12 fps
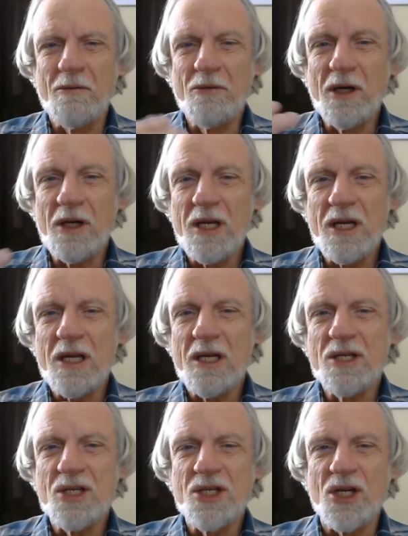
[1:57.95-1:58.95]
really
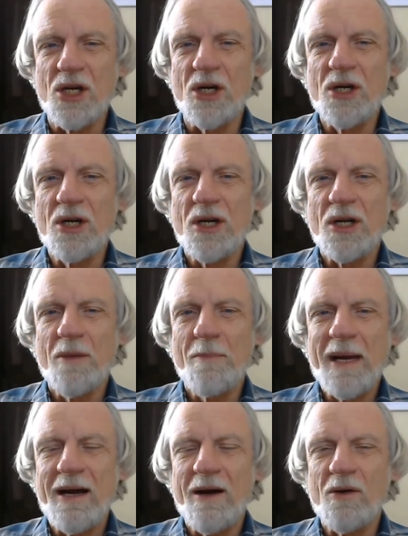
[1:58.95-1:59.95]
concerned
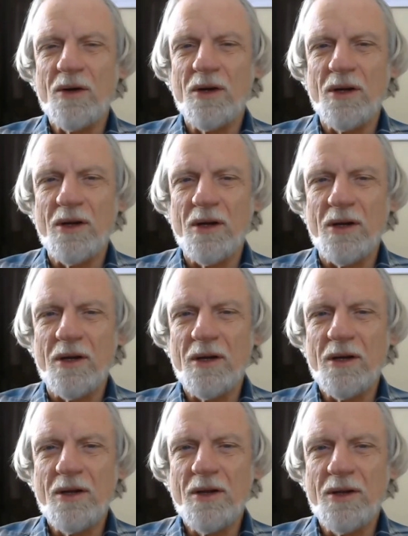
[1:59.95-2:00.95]
about
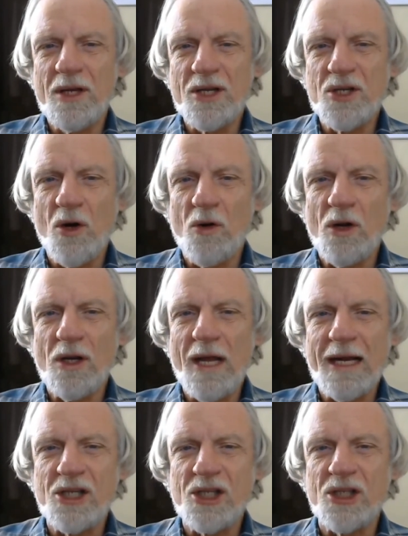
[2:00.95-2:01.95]
this whole
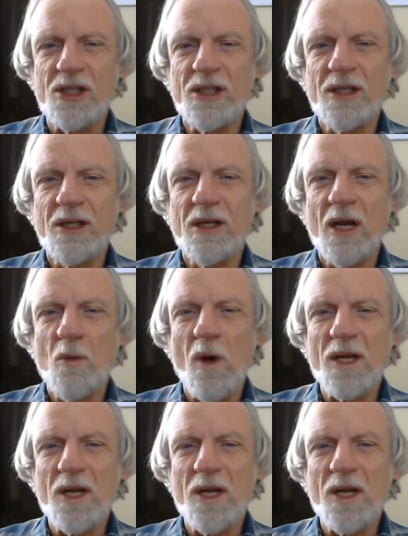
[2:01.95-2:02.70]
election and, and